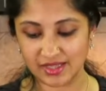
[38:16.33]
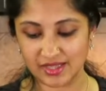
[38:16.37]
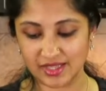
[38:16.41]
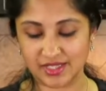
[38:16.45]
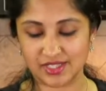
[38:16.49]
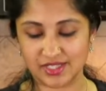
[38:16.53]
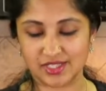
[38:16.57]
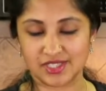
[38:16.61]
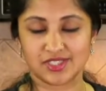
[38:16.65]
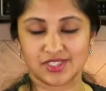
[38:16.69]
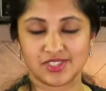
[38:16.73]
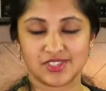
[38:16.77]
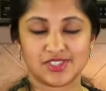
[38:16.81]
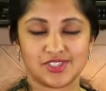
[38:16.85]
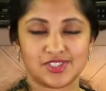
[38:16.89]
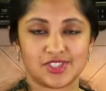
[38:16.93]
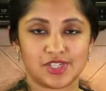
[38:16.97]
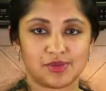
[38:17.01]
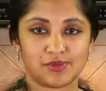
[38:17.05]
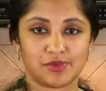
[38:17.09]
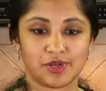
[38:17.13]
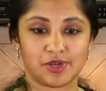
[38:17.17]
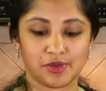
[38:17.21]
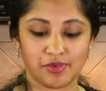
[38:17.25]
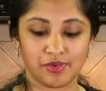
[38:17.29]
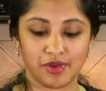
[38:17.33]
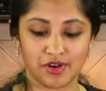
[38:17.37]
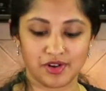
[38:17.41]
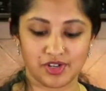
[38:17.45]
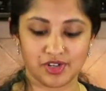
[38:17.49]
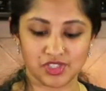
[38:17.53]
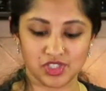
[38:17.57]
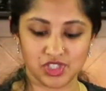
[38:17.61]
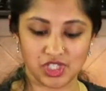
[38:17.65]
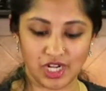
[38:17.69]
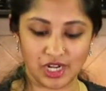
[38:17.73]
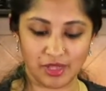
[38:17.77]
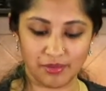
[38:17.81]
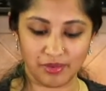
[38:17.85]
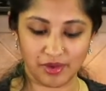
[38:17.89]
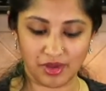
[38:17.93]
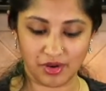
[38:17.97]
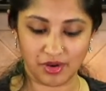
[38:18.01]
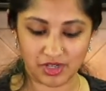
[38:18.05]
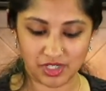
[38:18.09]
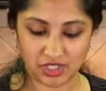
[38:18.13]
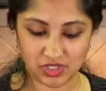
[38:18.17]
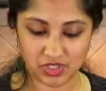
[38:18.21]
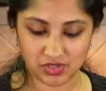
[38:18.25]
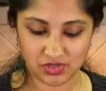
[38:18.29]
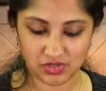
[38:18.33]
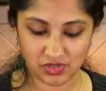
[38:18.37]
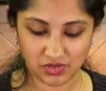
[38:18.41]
the turmeric powder, chili powder,